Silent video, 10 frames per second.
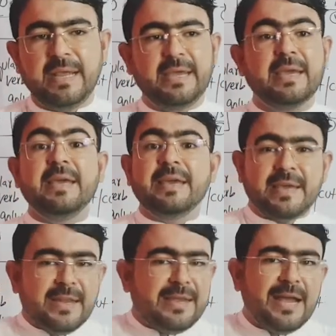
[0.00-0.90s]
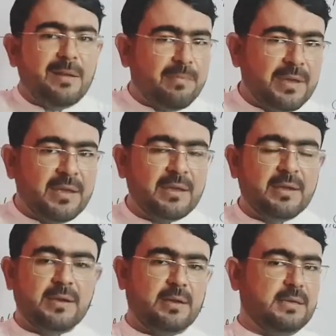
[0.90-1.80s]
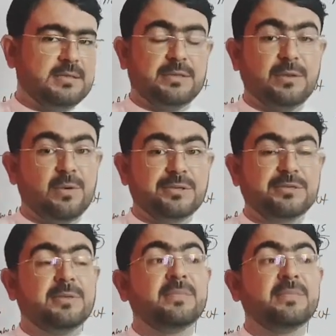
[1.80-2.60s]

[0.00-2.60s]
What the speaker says: like can you help me, it's request.